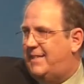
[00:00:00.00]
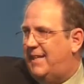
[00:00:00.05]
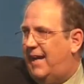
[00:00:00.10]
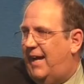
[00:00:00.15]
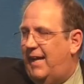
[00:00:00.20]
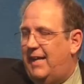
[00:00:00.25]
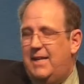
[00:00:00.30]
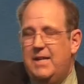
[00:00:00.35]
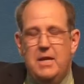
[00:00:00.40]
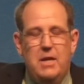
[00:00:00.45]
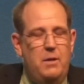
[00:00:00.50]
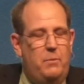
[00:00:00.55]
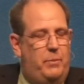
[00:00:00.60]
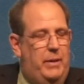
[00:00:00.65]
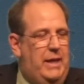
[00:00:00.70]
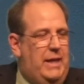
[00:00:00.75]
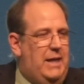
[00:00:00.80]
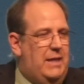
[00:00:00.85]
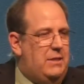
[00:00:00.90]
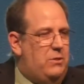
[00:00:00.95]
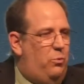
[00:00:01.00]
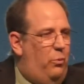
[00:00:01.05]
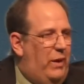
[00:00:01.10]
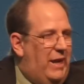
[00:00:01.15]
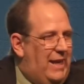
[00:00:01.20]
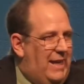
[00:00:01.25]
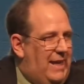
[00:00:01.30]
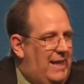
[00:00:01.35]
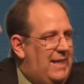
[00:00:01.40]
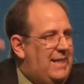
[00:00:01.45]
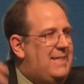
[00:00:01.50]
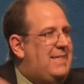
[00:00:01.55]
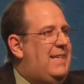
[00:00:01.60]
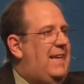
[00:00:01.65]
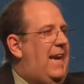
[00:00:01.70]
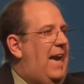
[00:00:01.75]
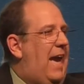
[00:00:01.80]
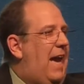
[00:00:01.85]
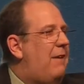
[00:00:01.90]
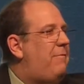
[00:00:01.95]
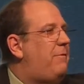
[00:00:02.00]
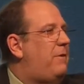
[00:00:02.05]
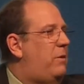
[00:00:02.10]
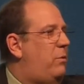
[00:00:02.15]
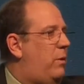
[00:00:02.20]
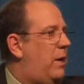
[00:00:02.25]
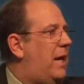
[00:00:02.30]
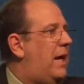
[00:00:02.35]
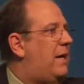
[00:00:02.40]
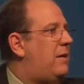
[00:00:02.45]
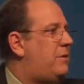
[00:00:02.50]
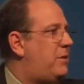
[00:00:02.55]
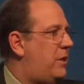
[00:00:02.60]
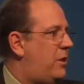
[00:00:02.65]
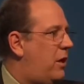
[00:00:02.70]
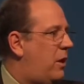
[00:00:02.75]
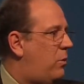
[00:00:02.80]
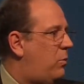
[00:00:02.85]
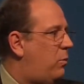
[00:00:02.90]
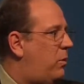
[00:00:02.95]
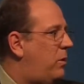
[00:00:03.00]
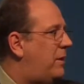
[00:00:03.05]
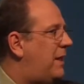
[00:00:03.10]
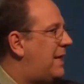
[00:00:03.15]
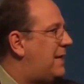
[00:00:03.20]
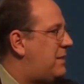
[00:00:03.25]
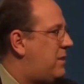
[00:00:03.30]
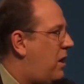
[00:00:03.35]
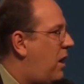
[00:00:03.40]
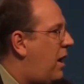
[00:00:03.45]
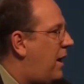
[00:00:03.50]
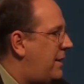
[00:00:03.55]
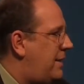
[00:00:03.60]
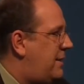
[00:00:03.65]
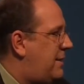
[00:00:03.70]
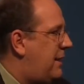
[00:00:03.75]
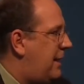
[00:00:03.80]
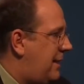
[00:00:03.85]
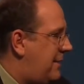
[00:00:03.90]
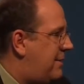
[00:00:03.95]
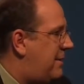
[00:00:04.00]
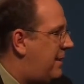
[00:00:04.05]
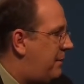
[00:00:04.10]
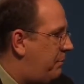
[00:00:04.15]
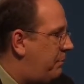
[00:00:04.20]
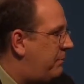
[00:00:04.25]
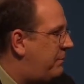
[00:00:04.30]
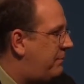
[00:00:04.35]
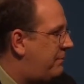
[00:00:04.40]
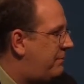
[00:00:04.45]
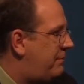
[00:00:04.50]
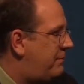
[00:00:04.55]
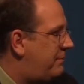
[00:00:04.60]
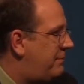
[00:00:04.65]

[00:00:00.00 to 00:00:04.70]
aside because we need to see everyone else in our world as God sees them.